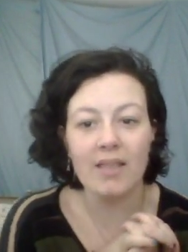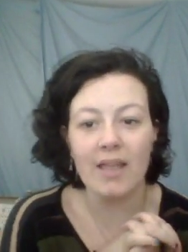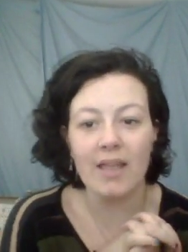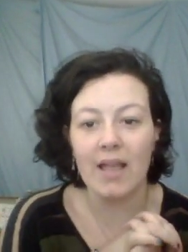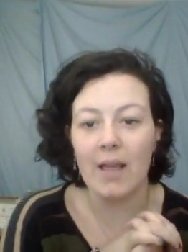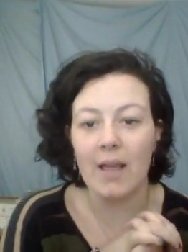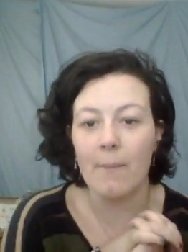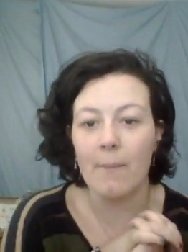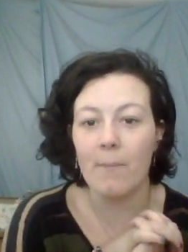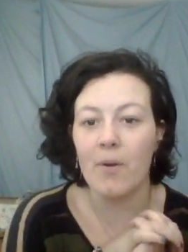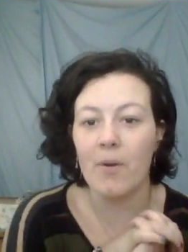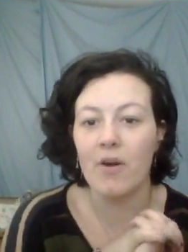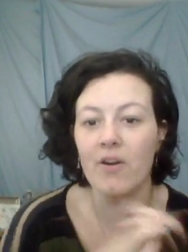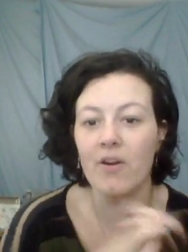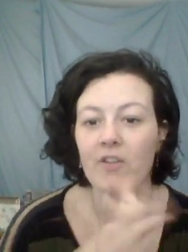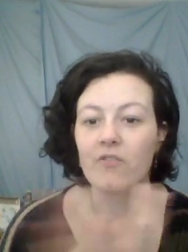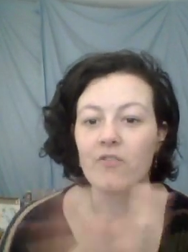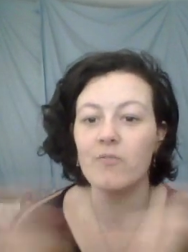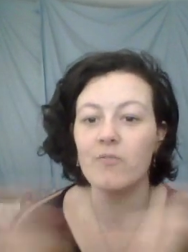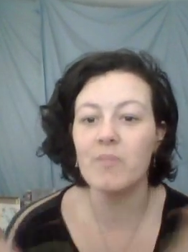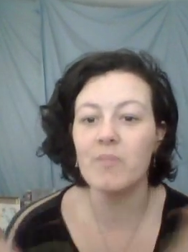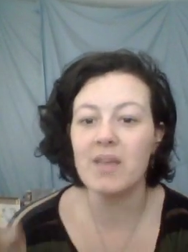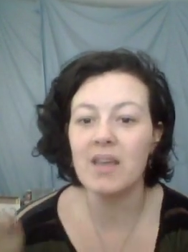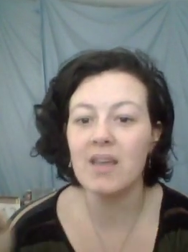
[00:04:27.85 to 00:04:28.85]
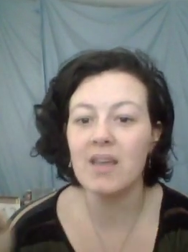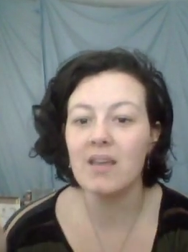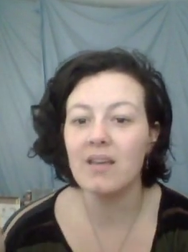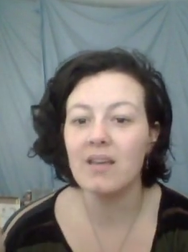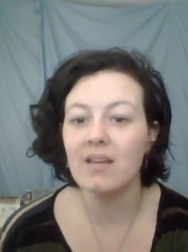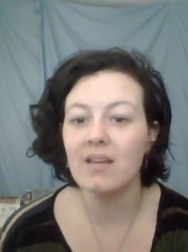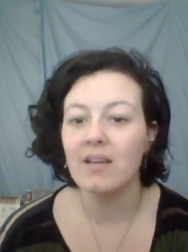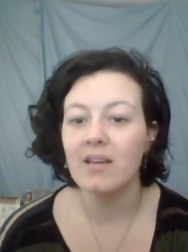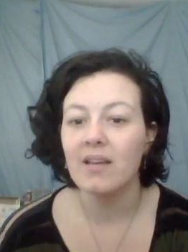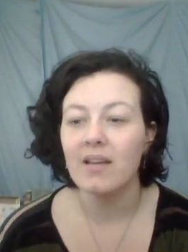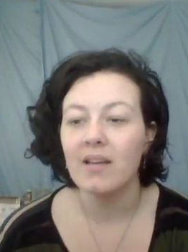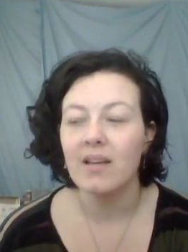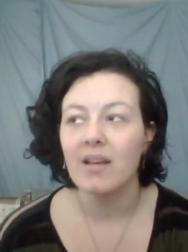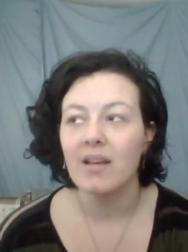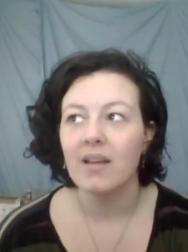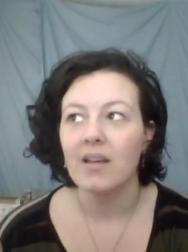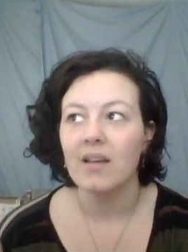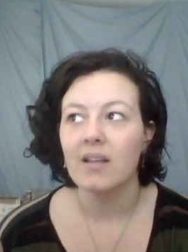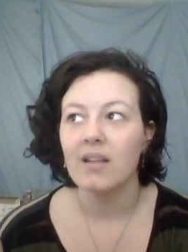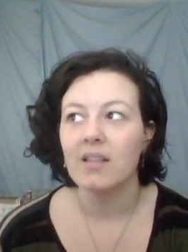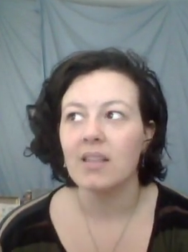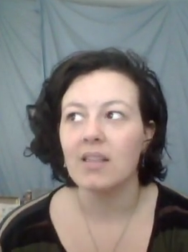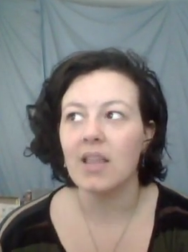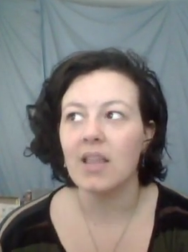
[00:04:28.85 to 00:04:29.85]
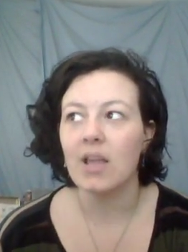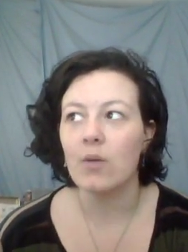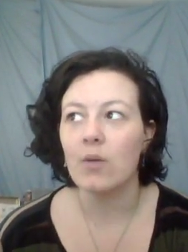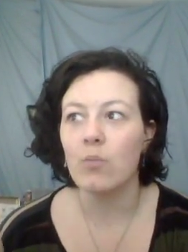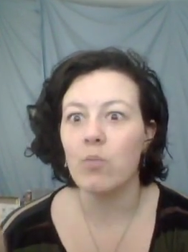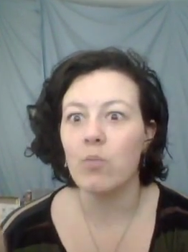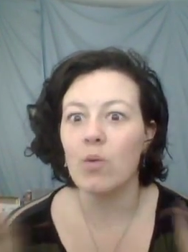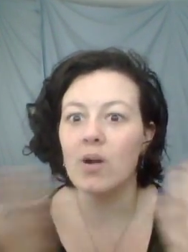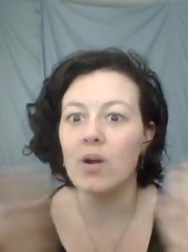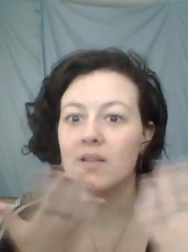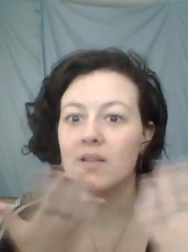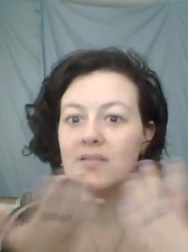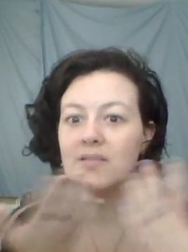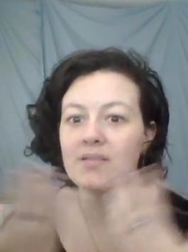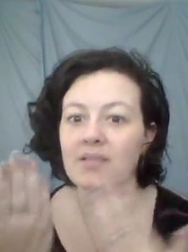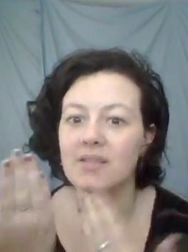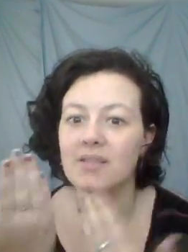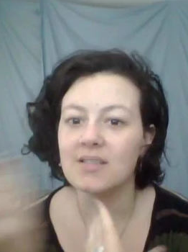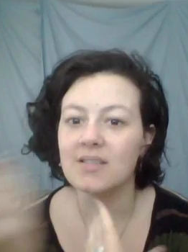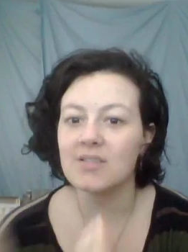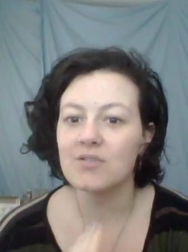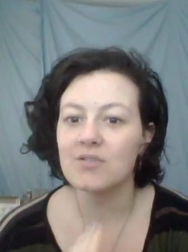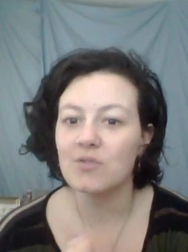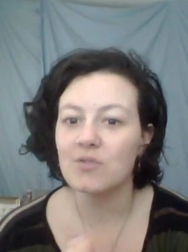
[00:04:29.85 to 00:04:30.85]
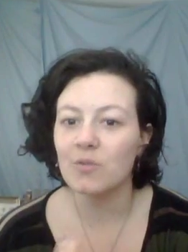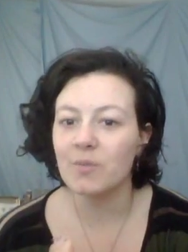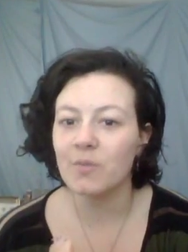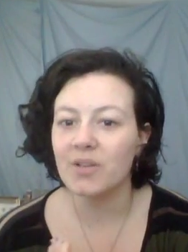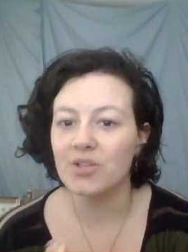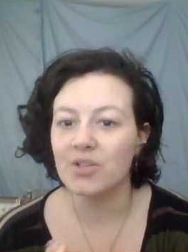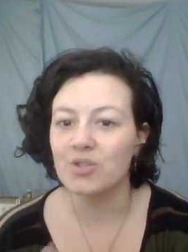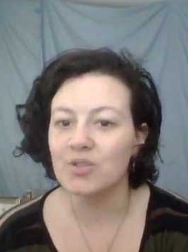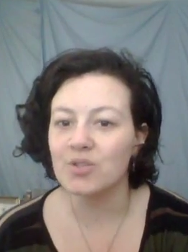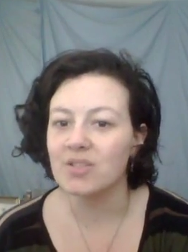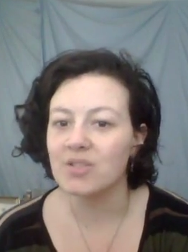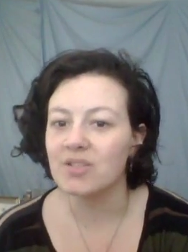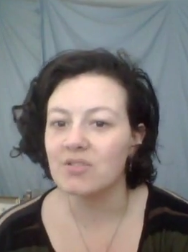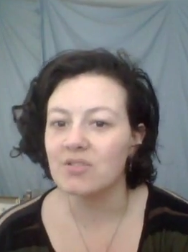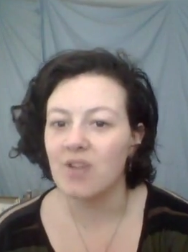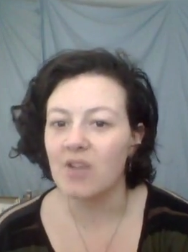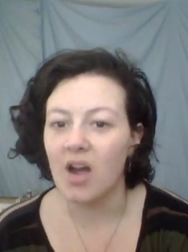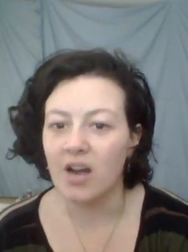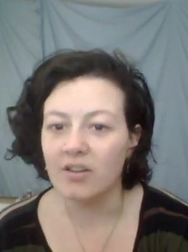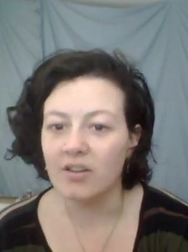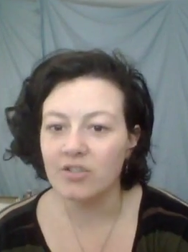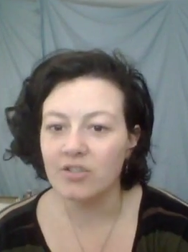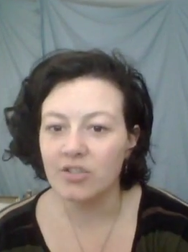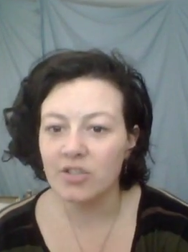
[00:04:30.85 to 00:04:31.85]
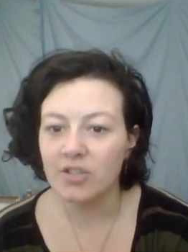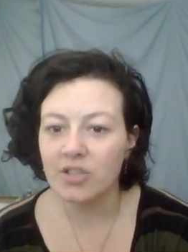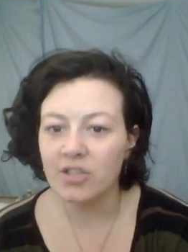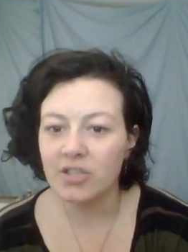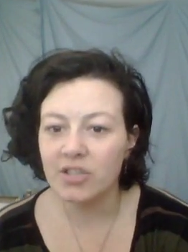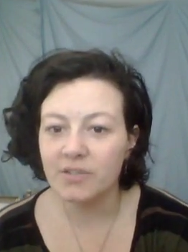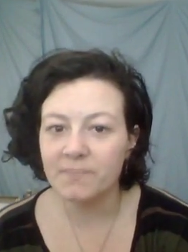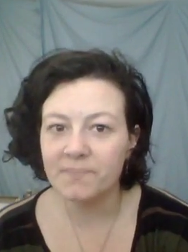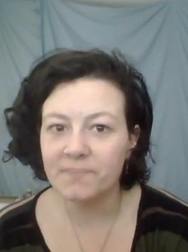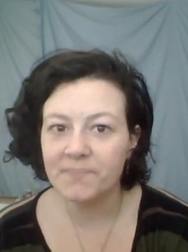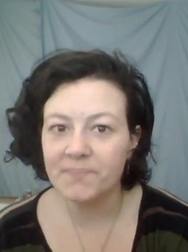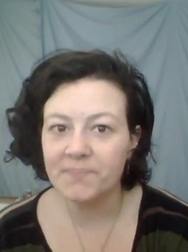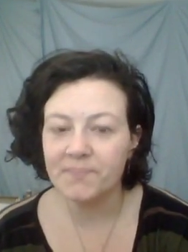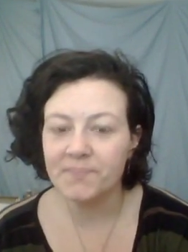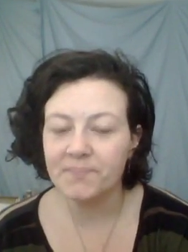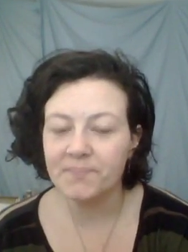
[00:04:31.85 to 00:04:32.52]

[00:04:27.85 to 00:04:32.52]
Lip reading: Like, part of me like wants to listen to her because she's a doctor,